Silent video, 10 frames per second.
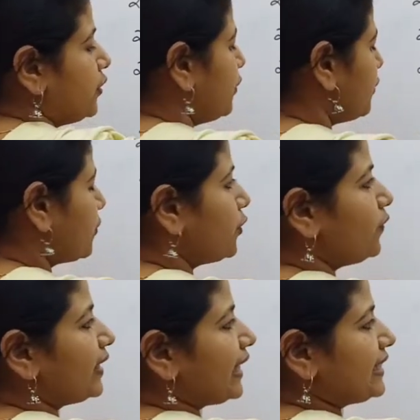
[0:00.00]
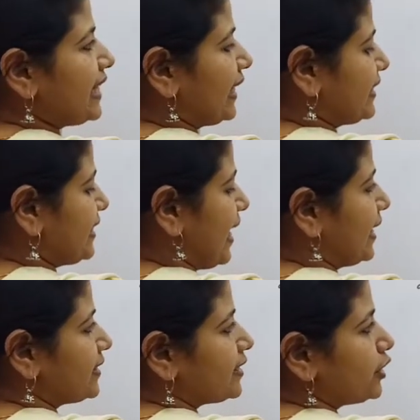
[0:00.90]
So you will get x
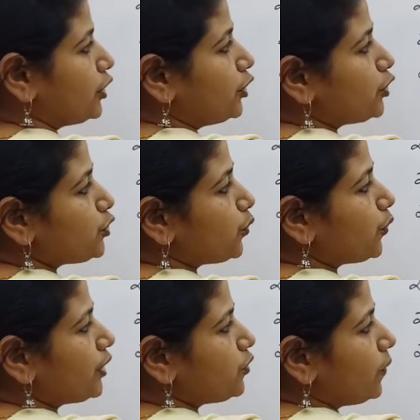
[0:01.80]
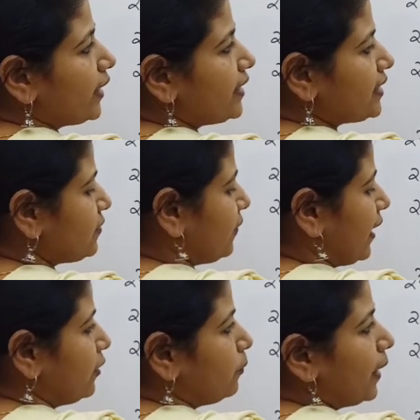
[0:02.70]
as 2 into y is
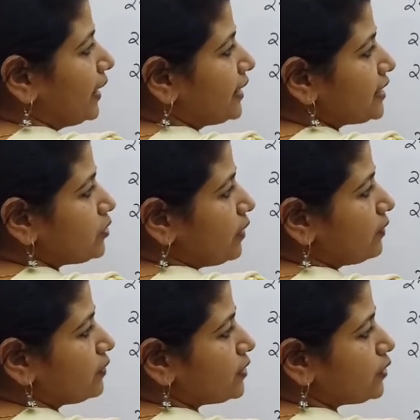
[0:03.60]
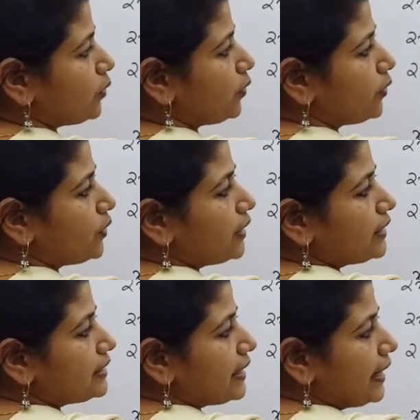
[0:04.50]
5 minus 12. So
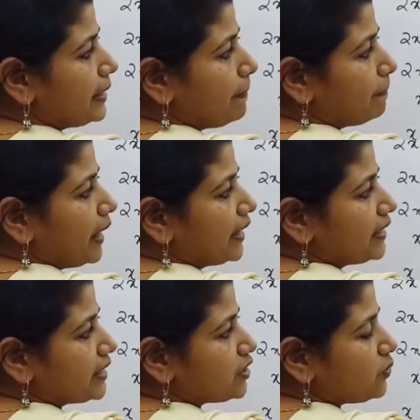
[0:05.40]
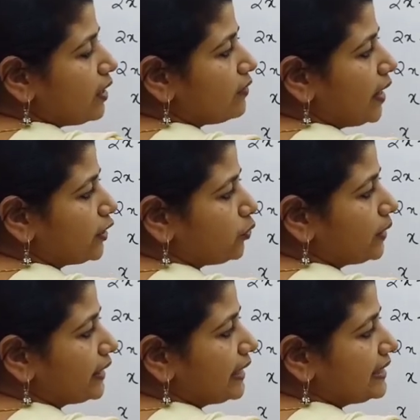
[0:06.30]
10 minus 12 and you
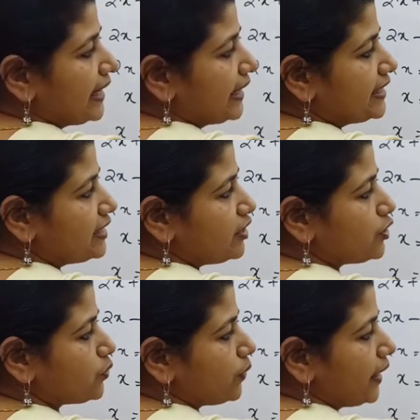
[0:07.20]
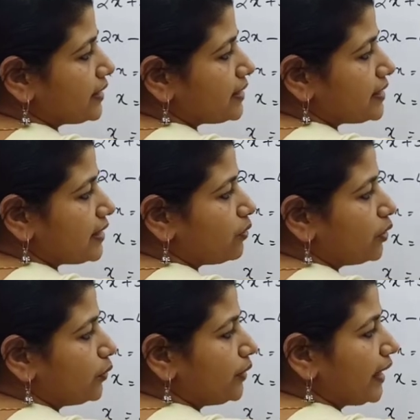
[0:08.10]
will get negative 2. X is
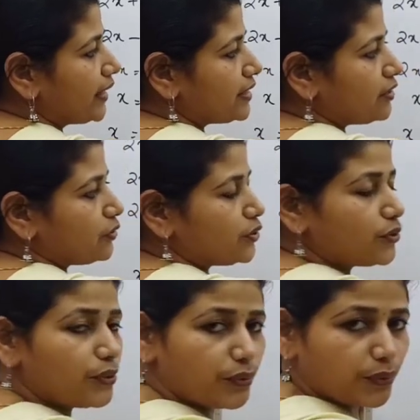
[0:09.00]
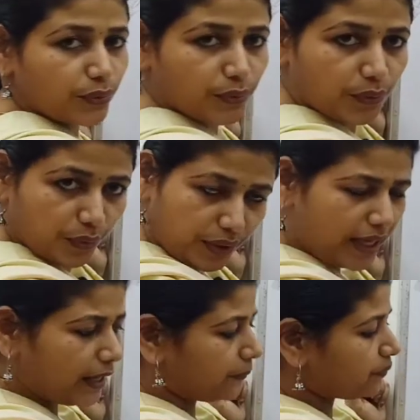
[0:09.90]
equal to negative 2.
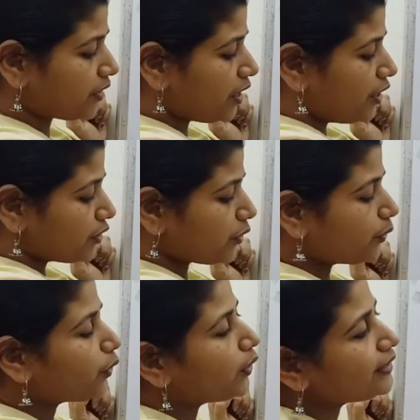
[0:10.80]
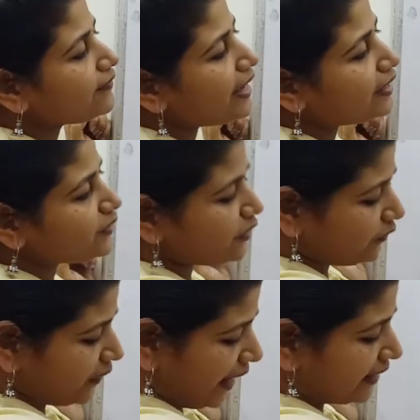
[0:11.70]
Okay. So you got the values
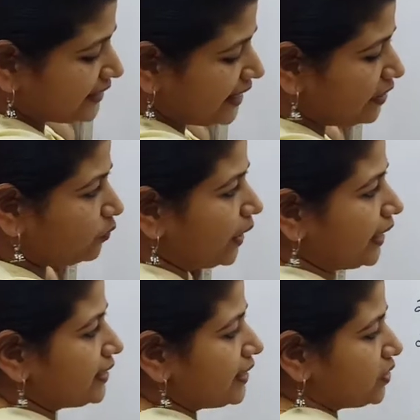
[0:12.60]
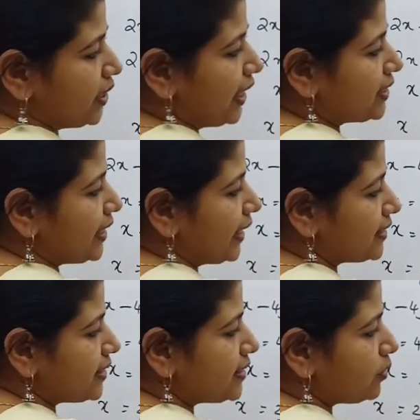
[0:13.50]
of x and y such as
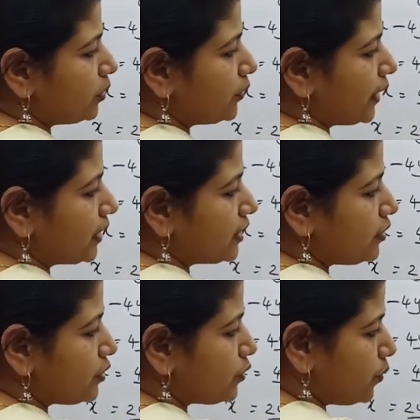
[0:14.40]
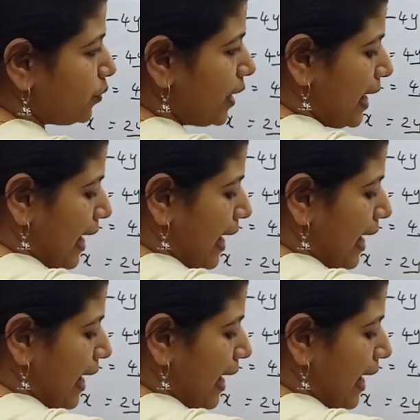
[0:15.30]
x is equal to negative 2